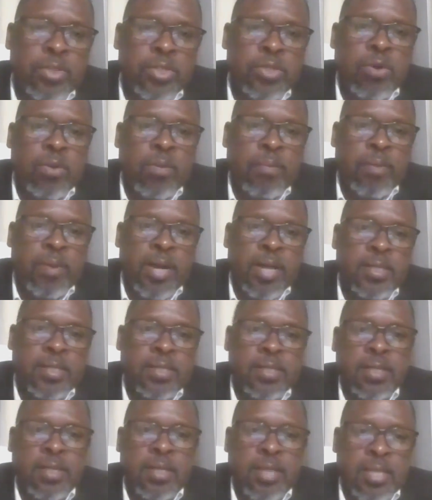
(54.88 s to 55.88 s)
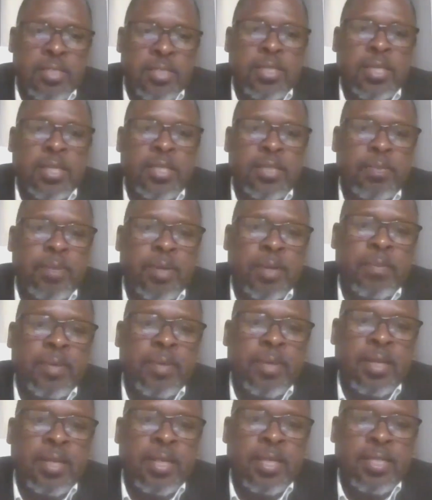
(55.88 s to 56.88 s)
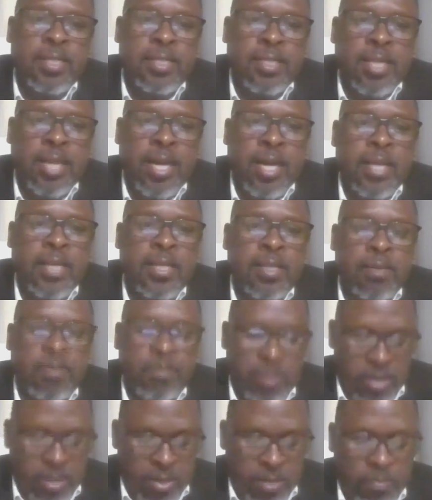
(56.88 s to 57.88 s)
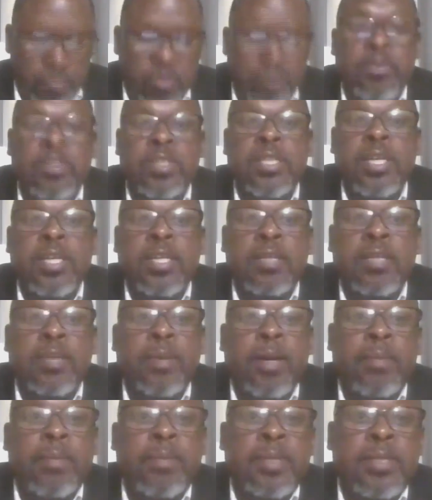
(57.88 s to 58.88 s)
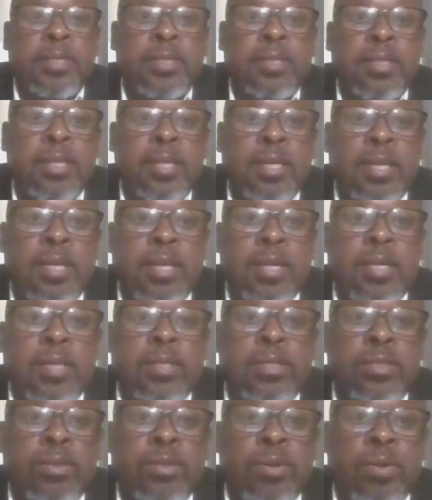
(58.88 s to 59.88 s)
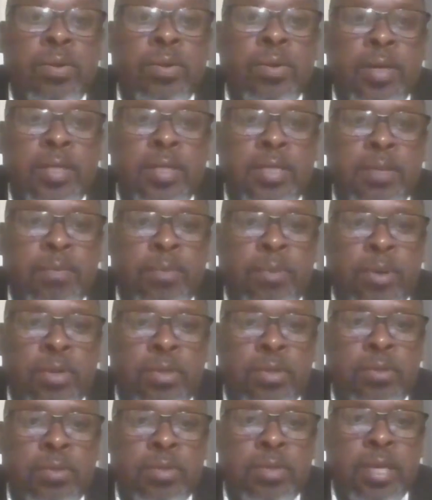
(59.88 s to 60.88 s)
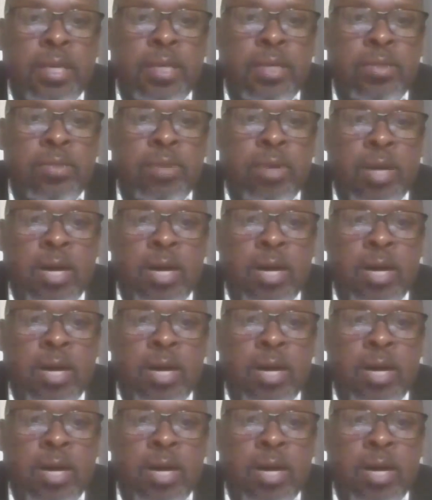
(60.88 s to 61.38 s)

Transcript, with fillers: which comprises the national department and its nine uh, provincial departments. So it's important to take